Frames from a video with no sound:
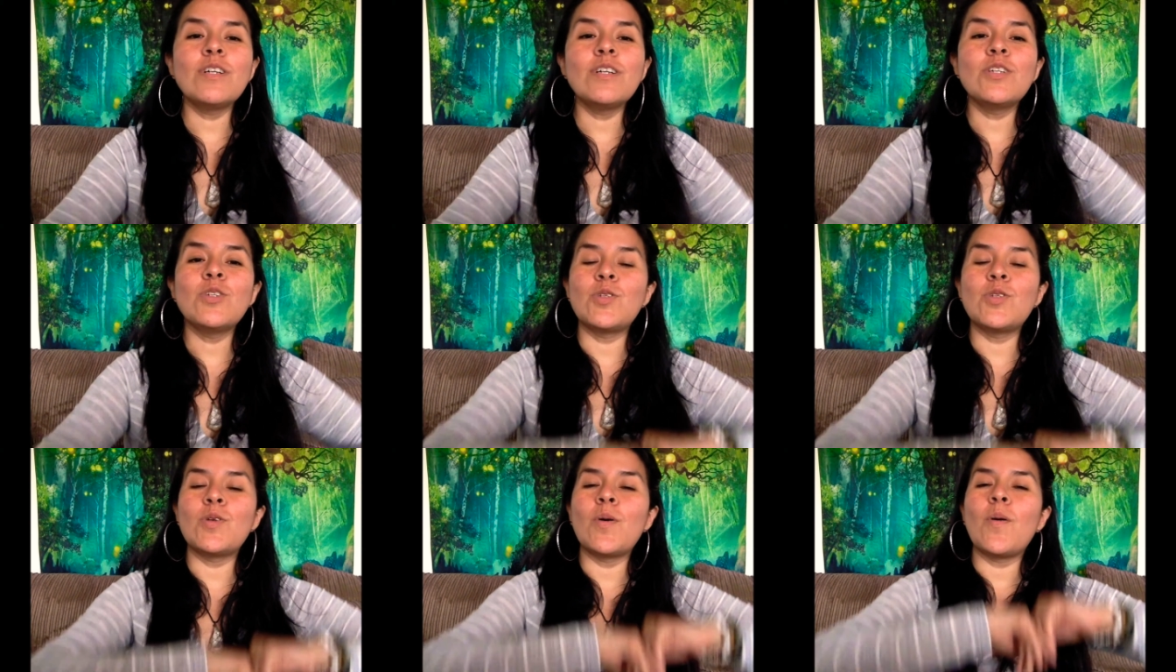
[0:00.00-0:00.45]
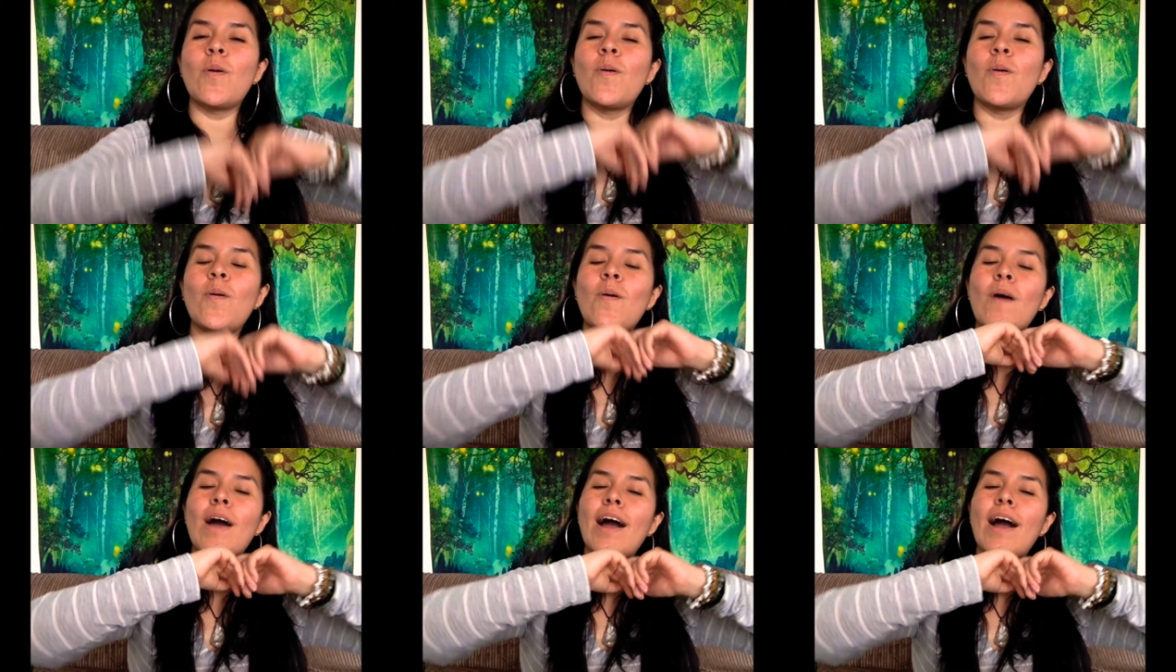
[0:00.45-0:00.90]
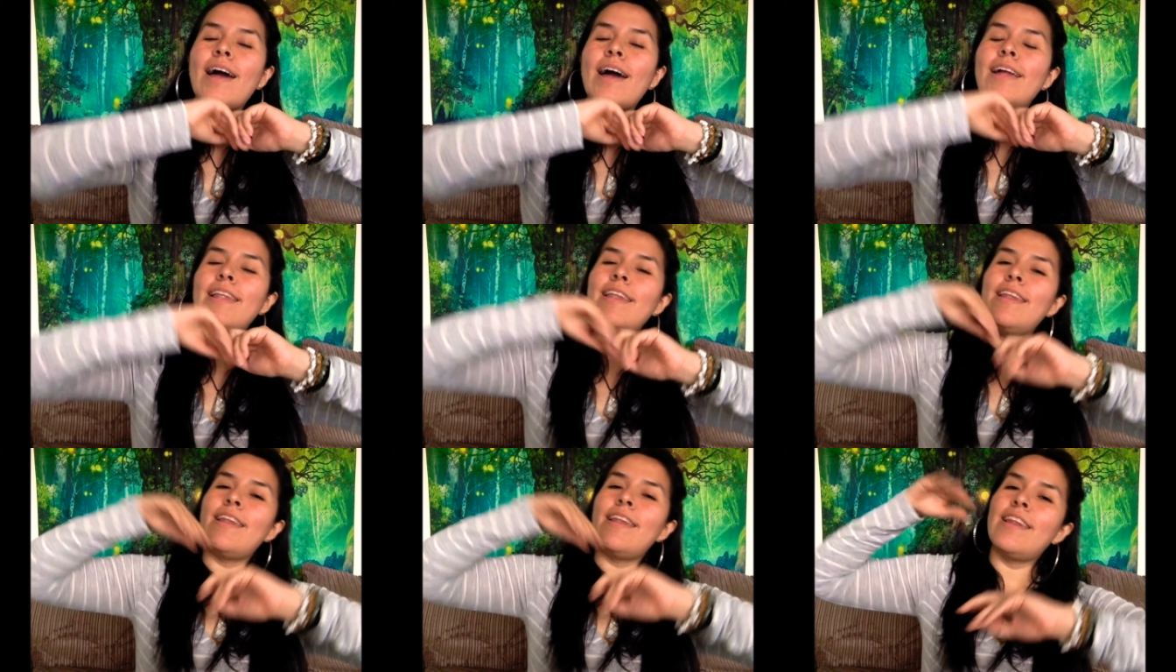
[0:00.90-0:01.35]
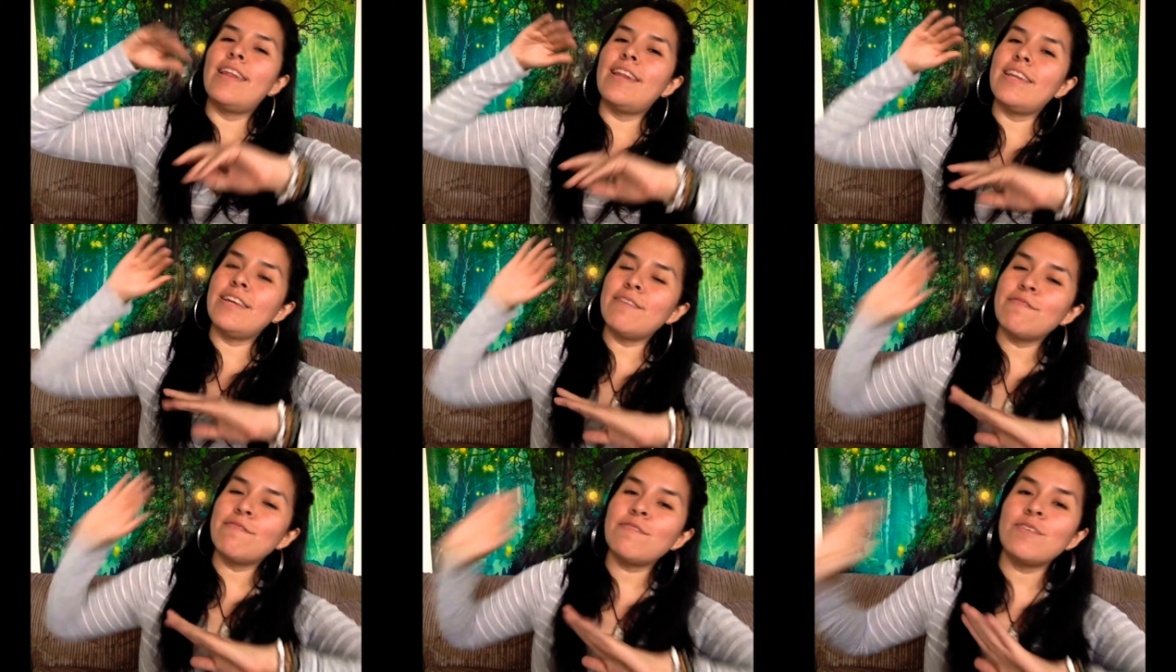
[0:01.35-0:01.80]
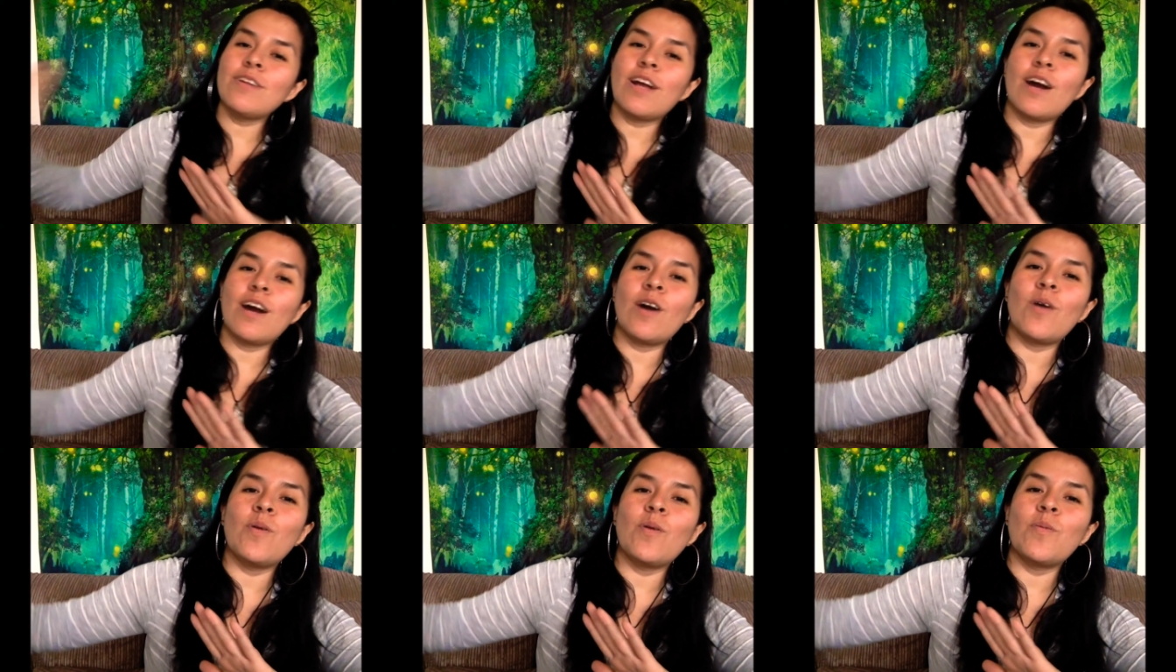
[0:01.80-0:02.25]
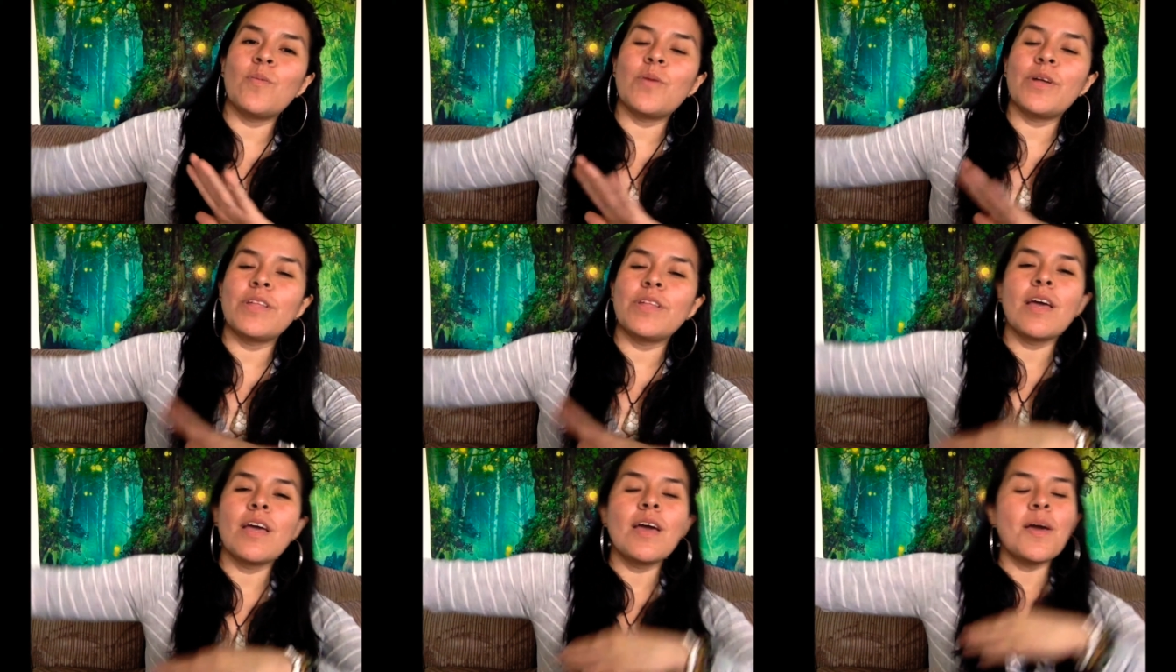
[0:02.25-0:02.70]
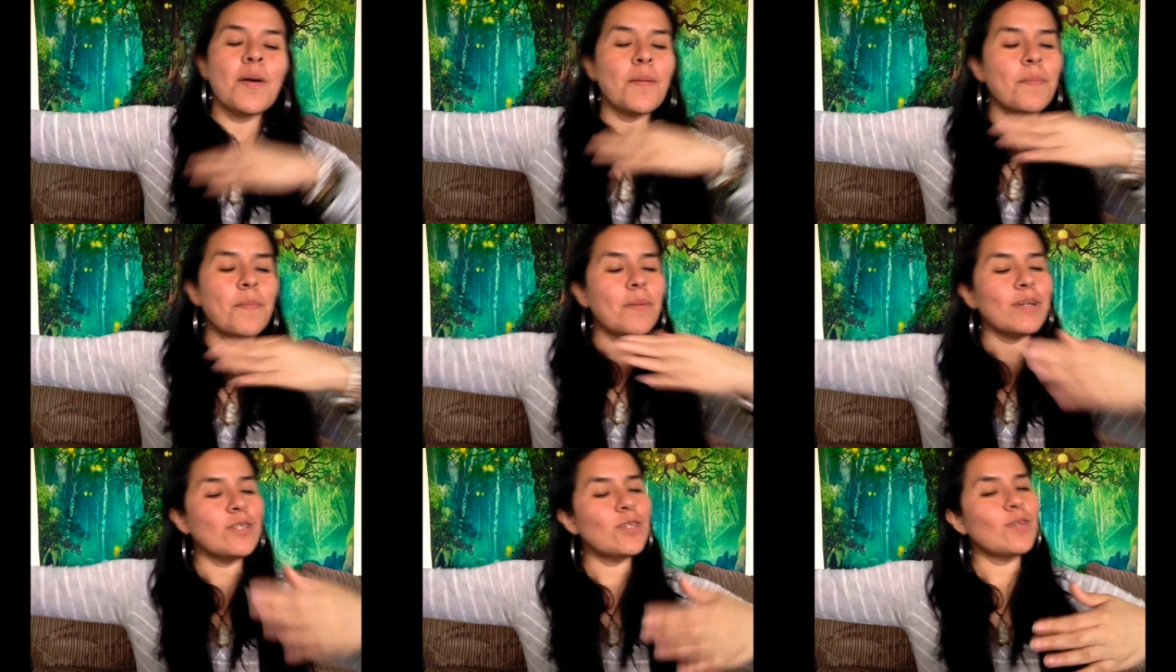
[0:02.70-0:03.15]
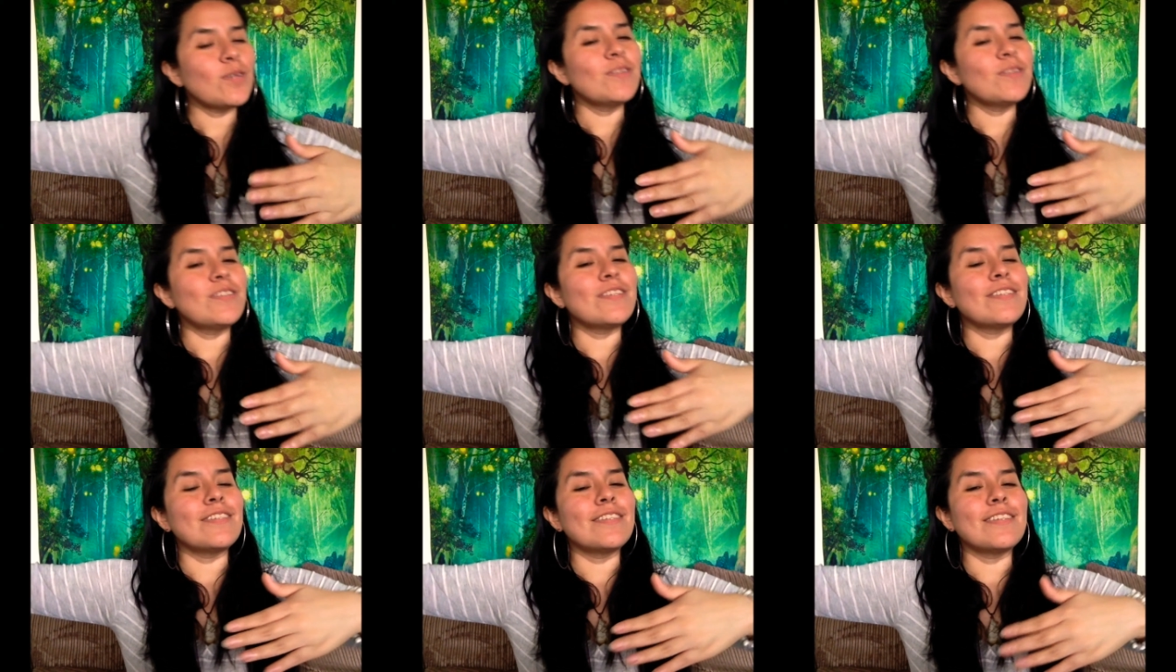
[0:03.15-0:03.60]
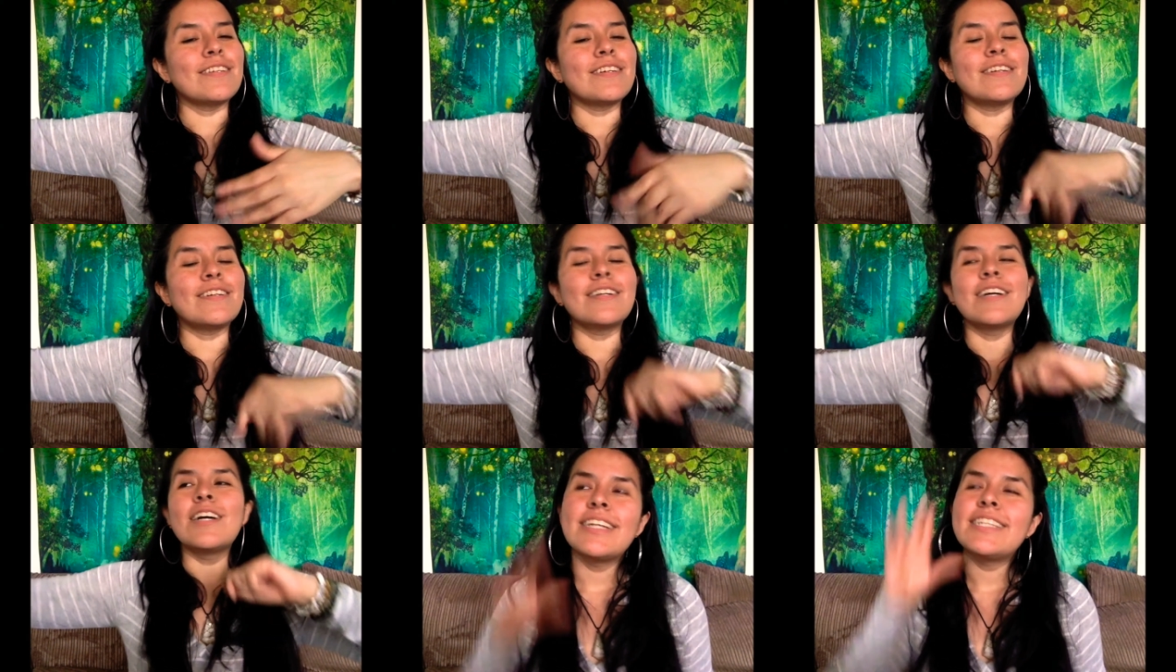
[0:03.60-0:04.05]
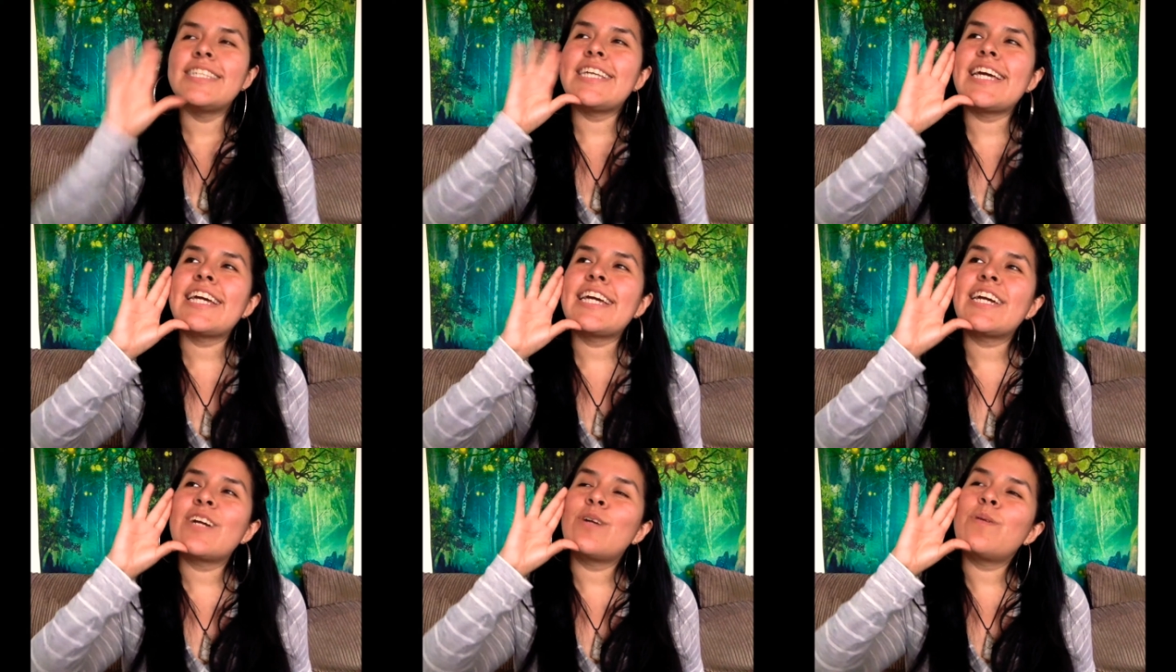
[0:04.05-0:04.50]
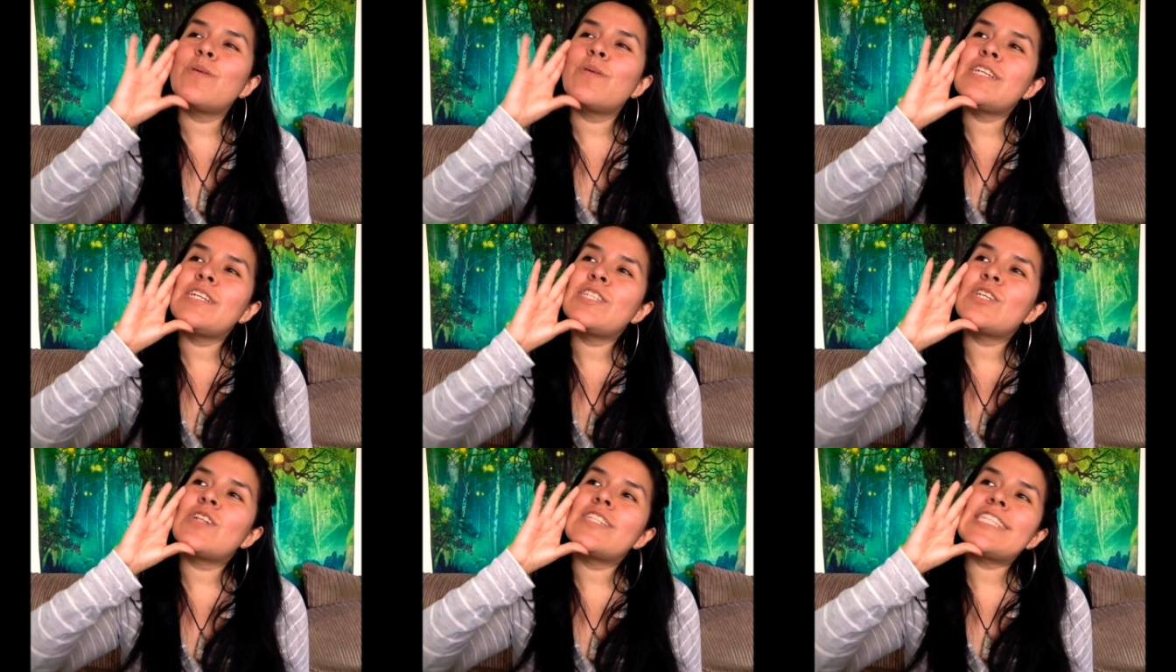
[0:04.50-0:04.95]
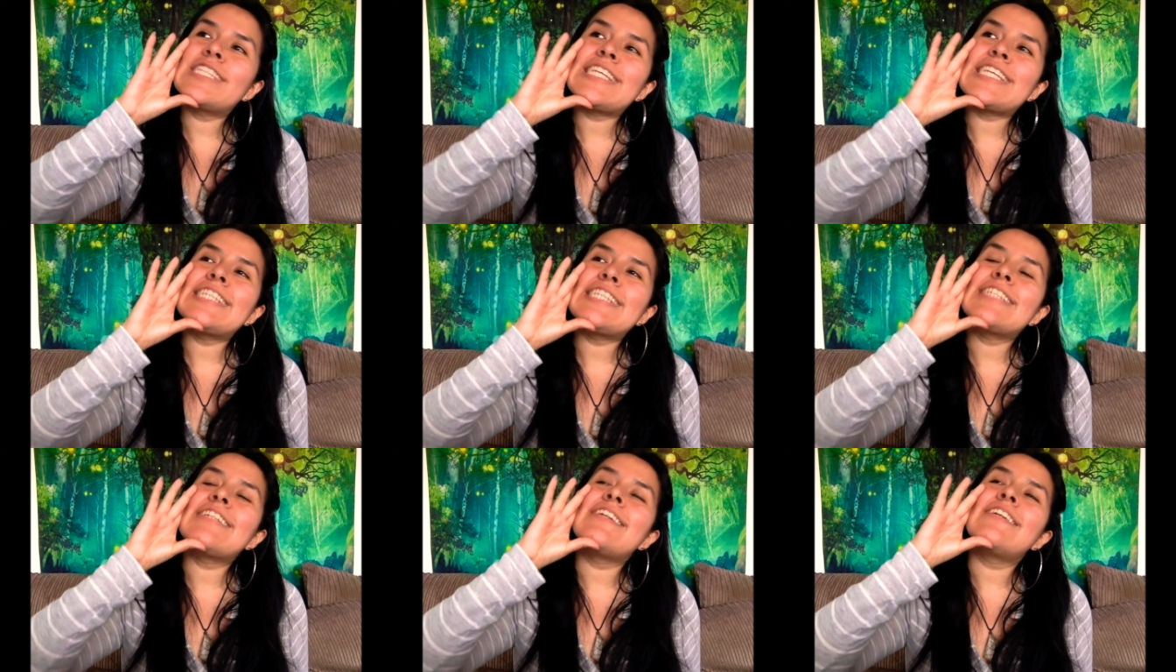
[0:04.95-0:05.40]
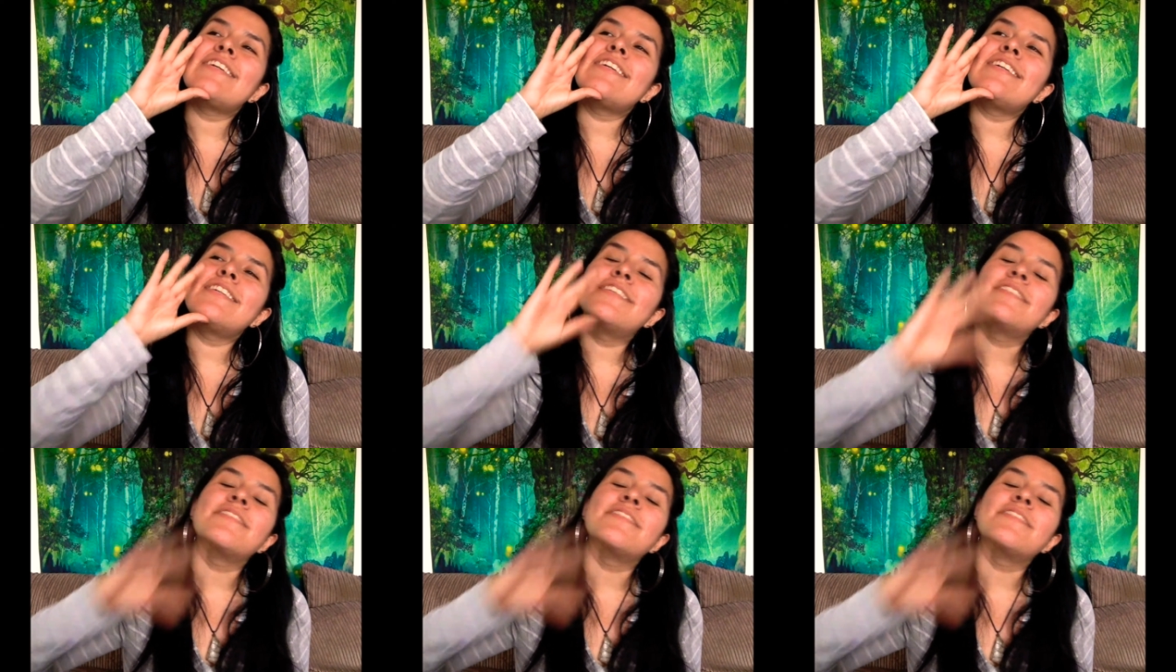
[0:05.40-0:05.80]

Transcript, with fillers: So I'll leave you now with my soul sister. Take it away, soul sister.